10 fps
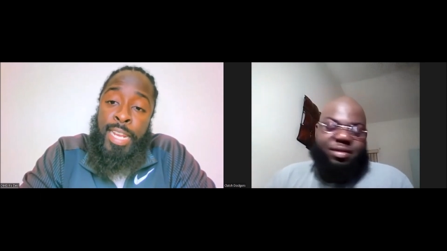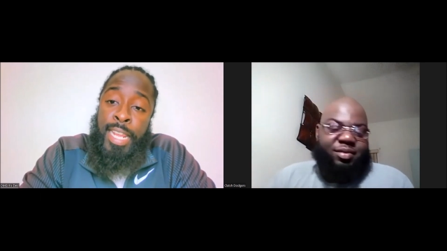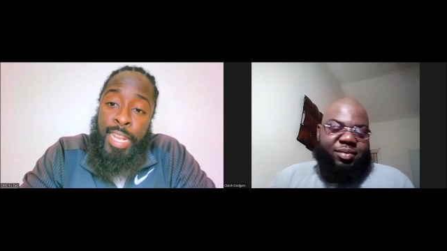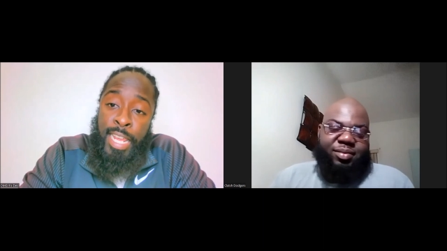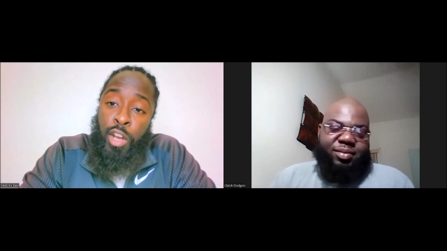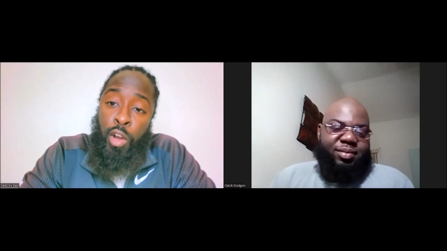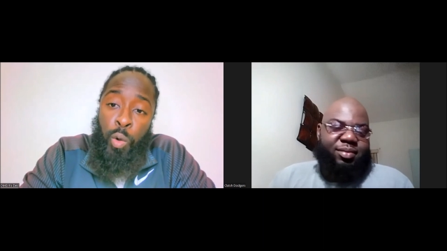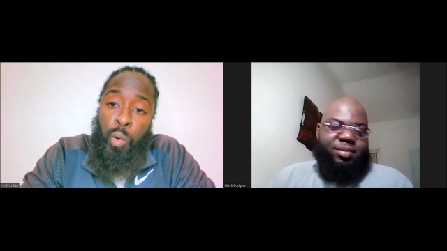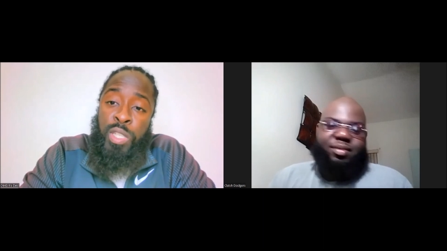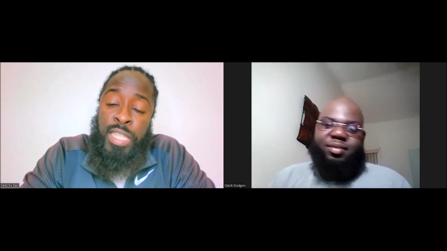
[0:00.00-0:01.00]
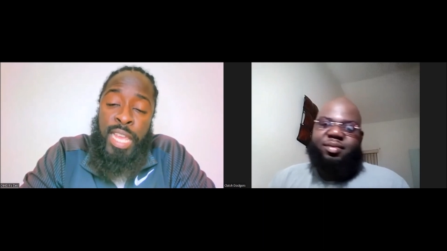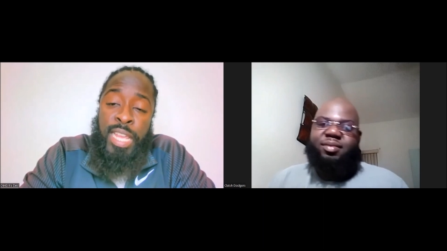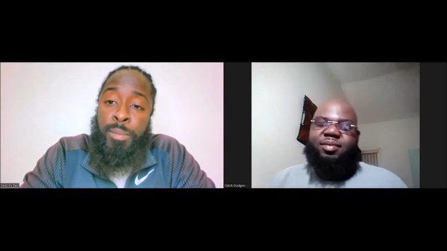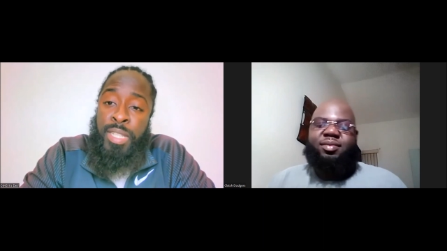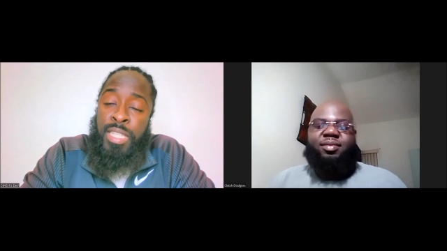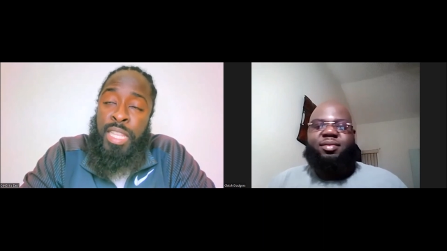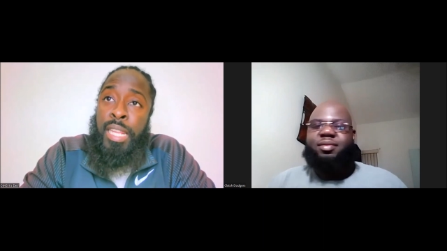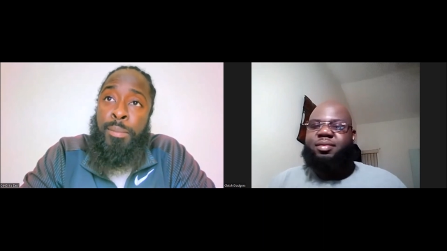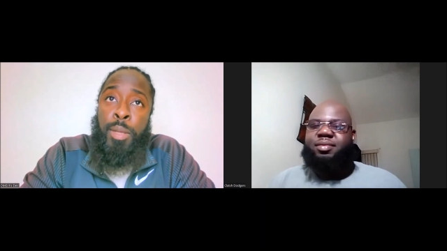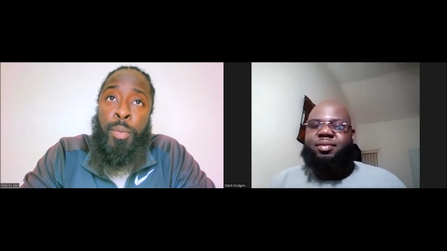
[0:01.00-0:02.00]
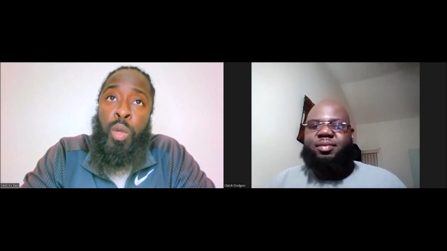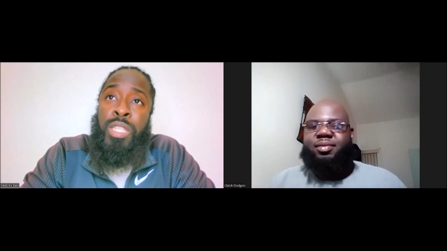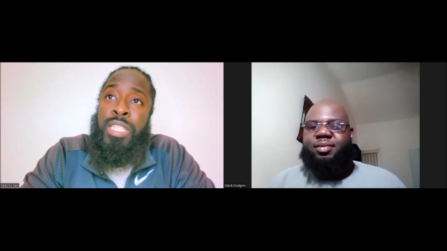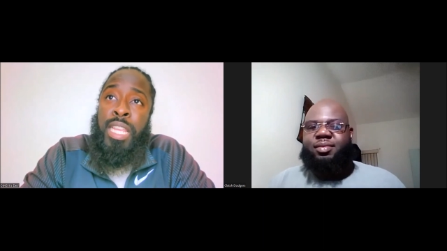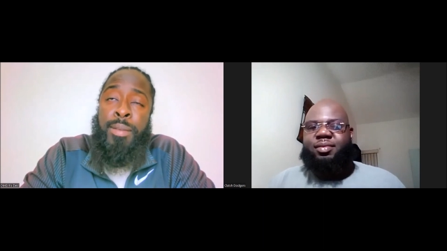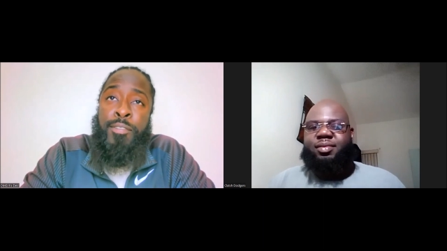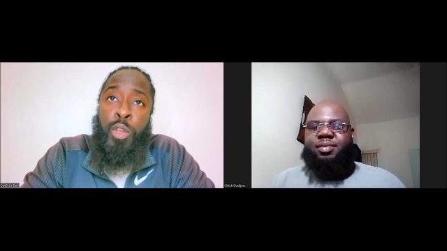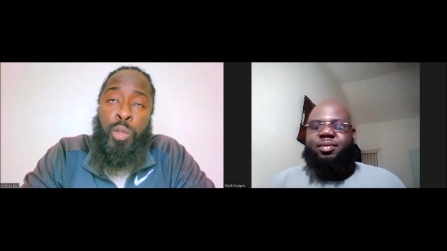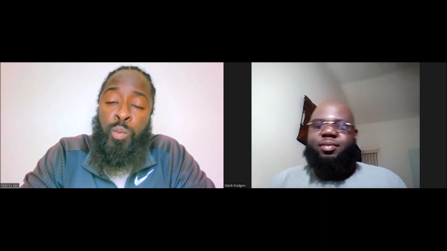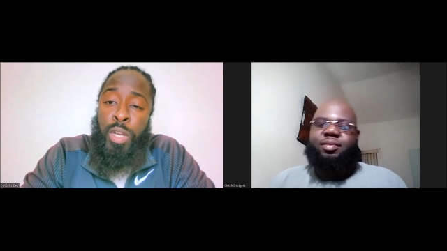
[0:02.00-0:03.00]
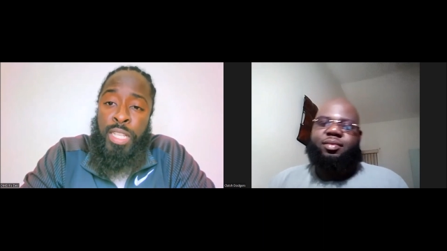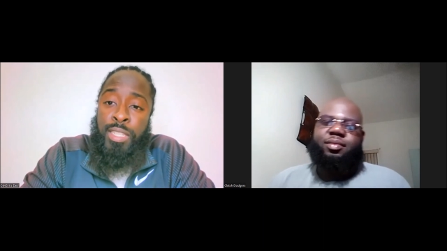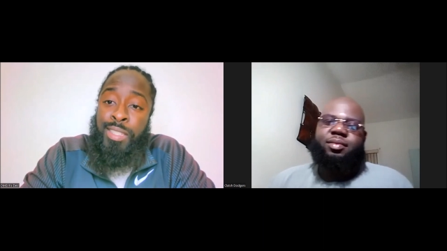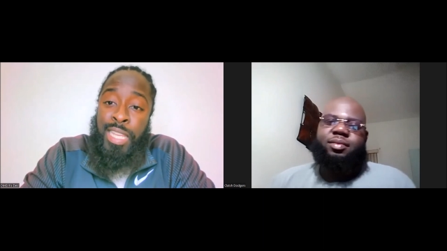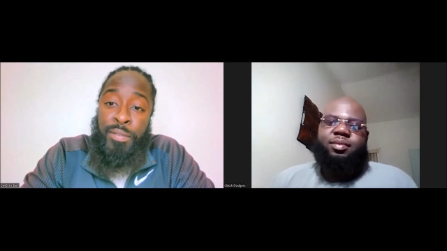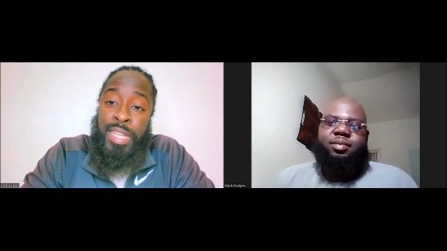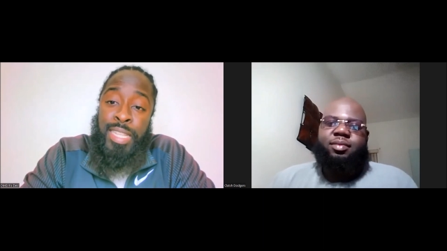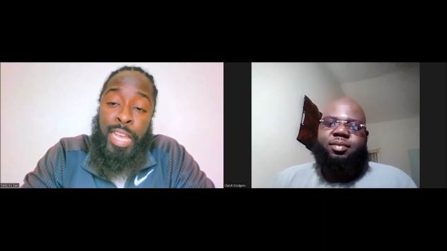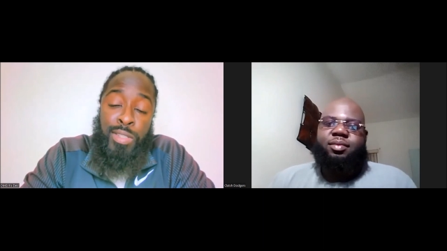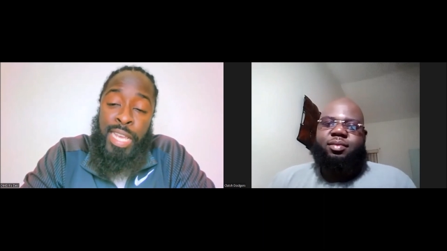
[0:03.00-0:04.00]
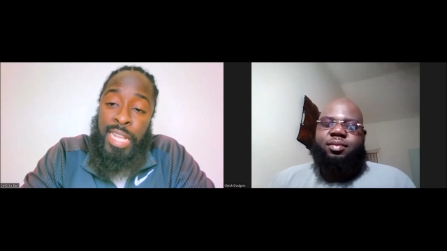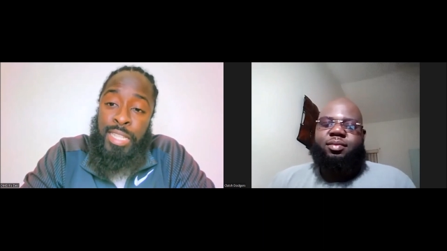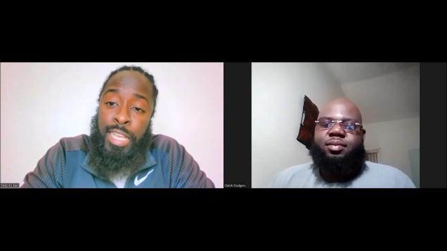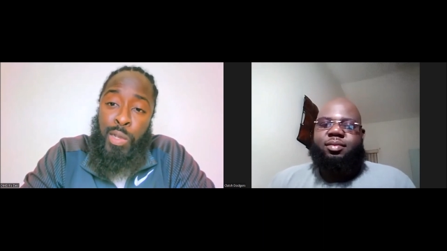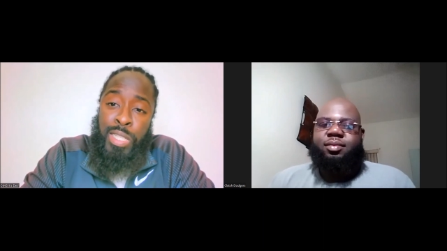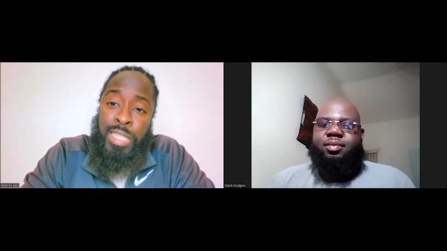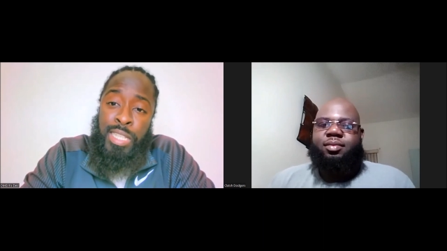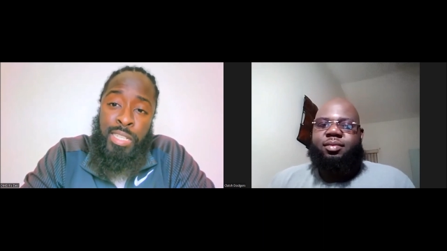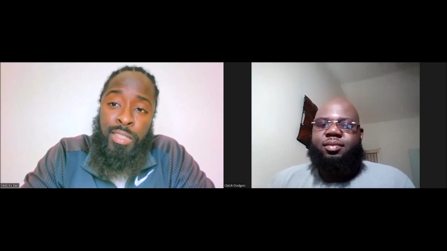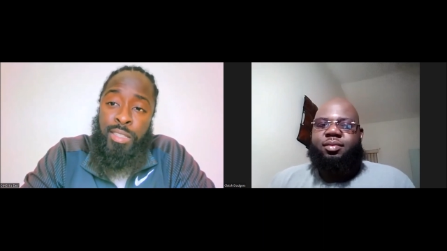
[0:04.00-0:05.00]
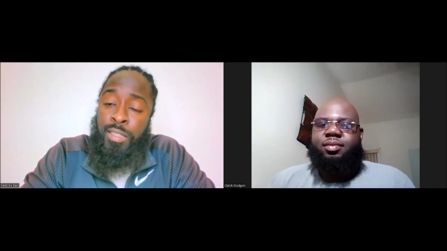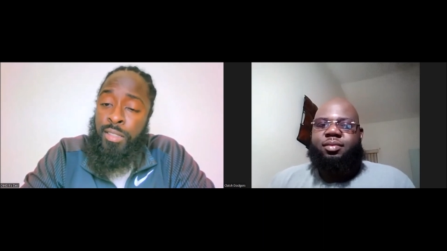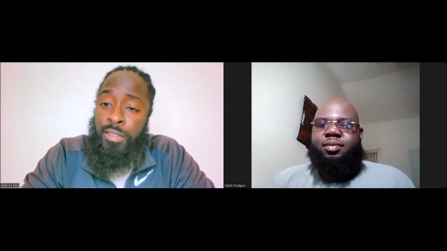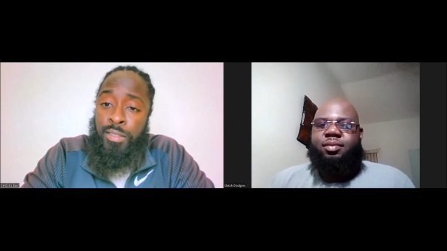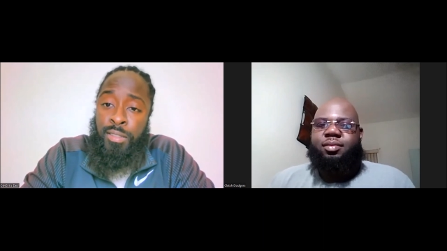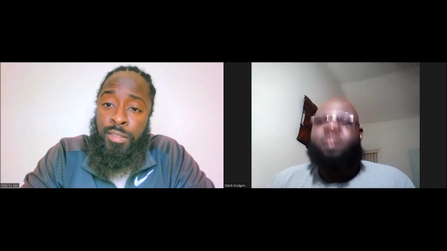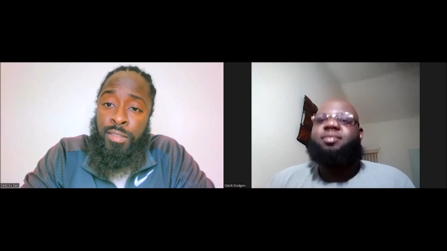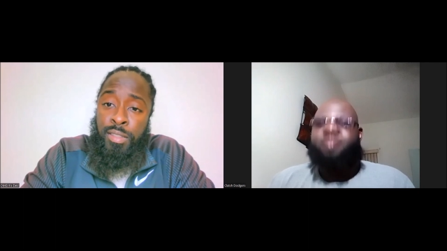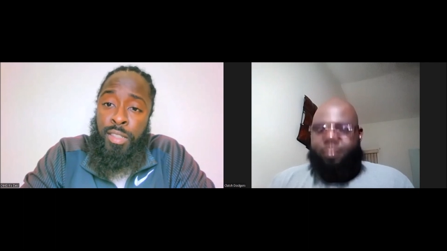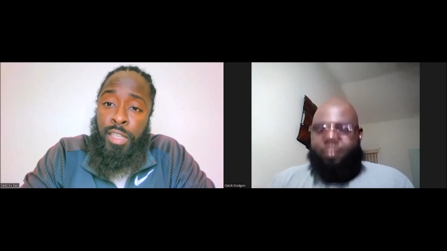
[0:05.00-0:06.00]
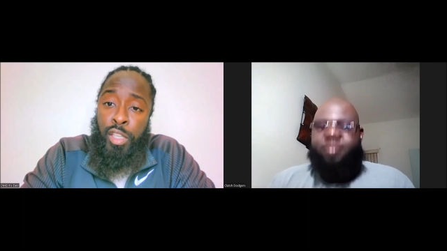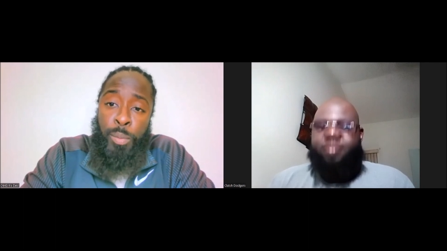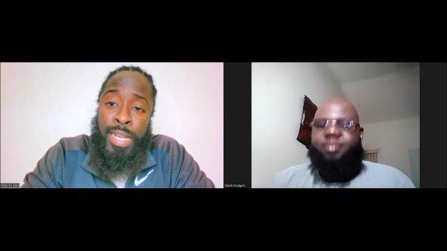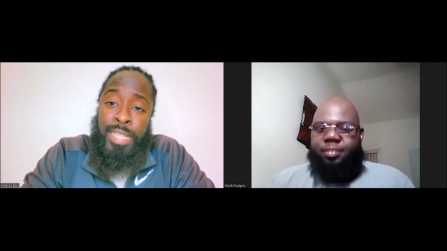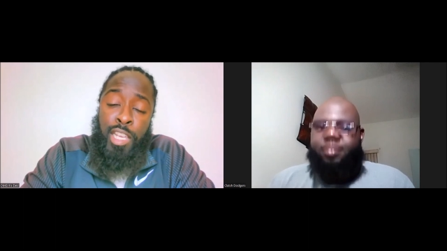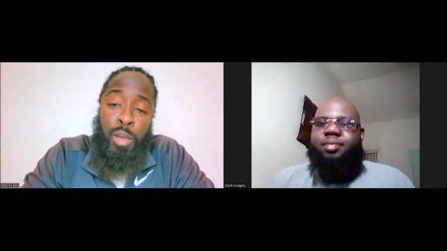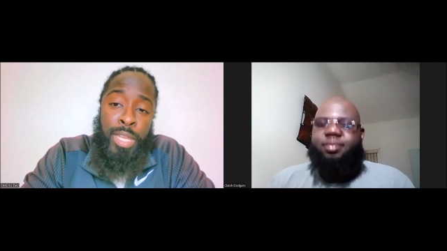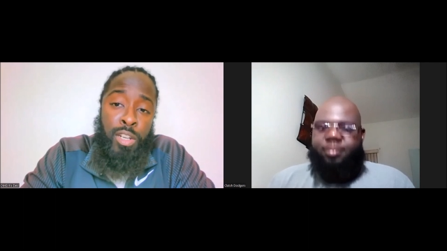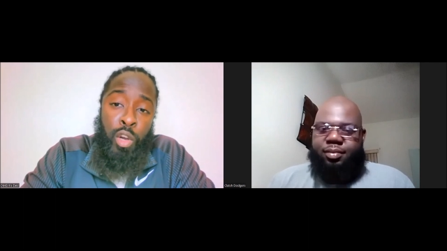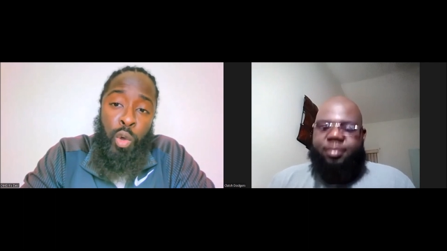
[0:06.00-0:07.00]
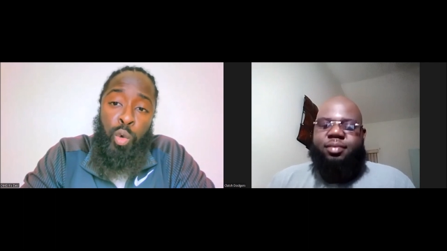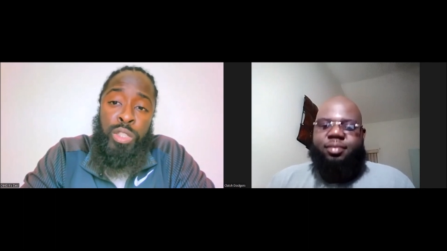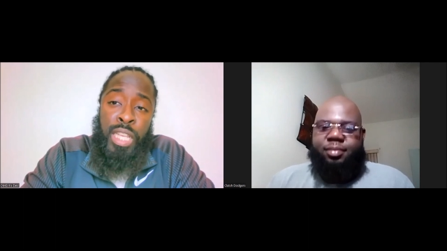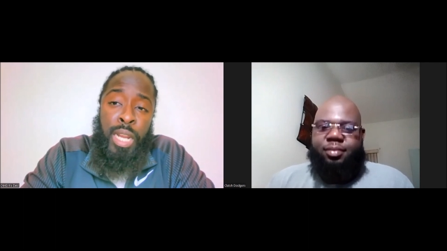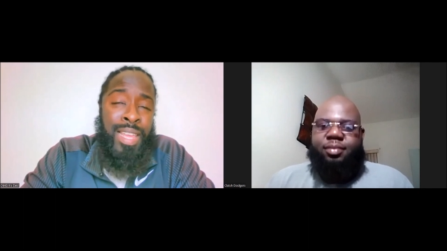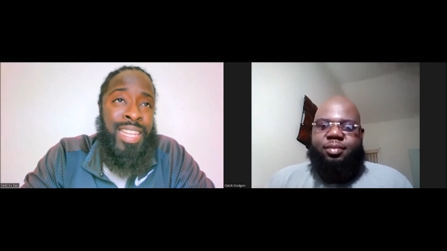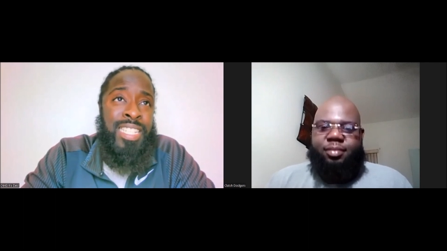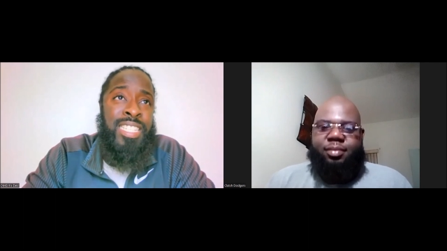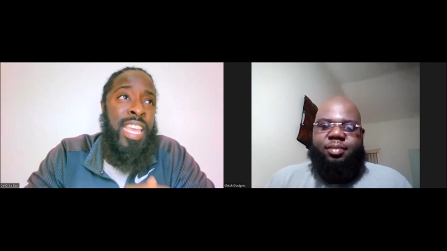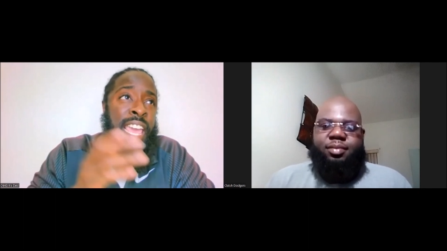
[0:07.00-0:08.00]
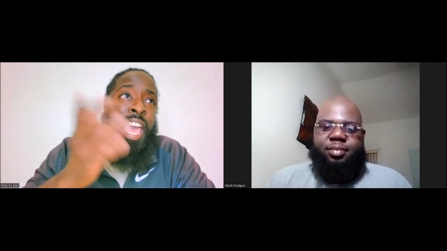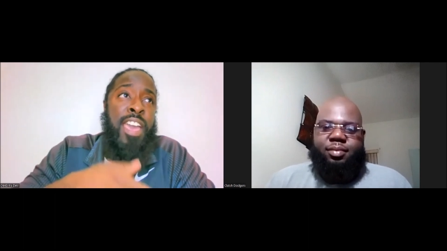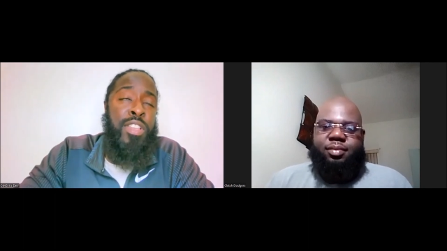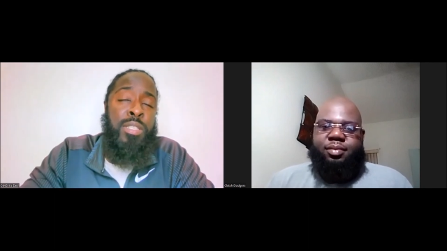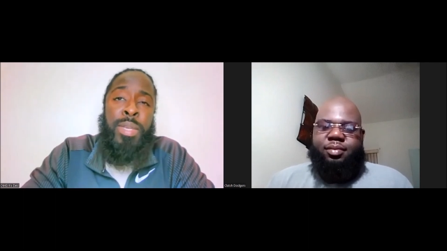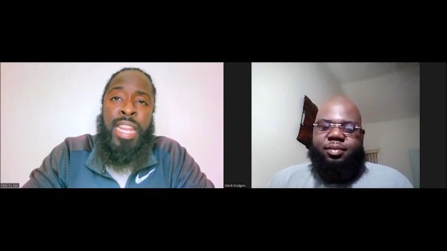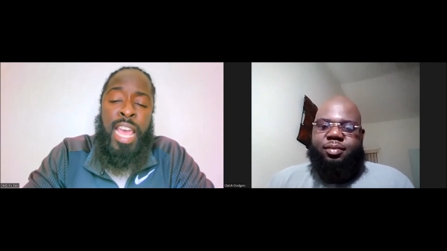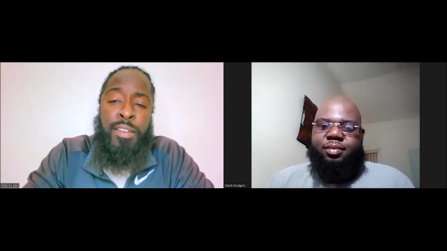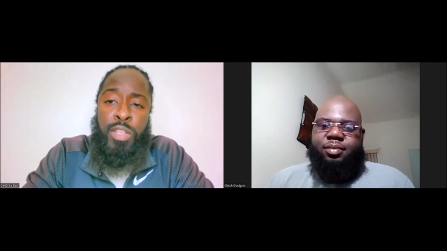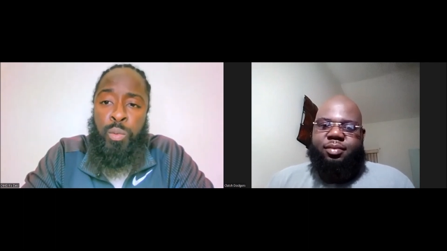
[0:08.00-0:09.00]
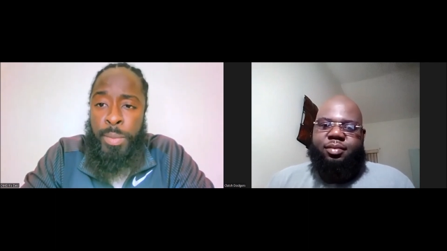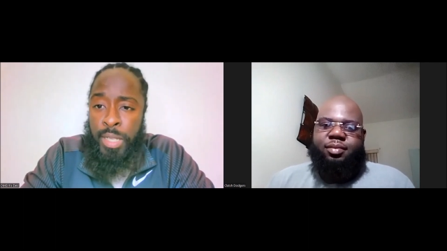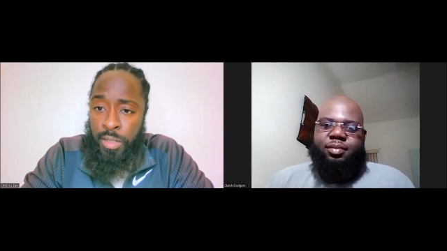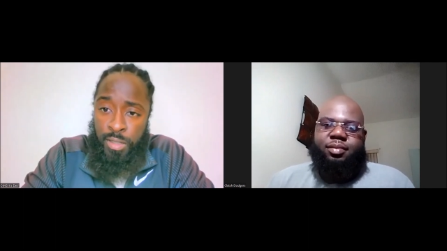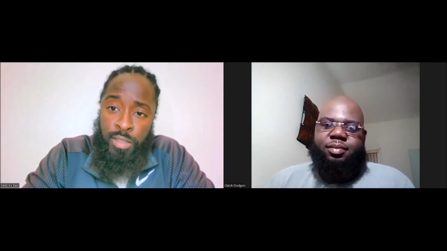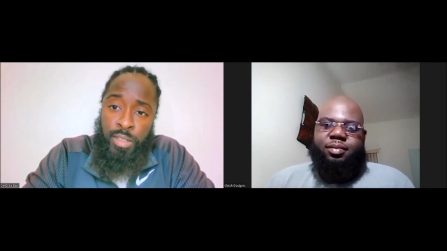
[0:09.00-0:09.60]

Speaker 1: in, in, in a whole stadium, the stadium, the Boston Stadium fills what 70,000, 80,000 seats? You mean to tell me in the whole stadium, let, let's just say half is men, half is women.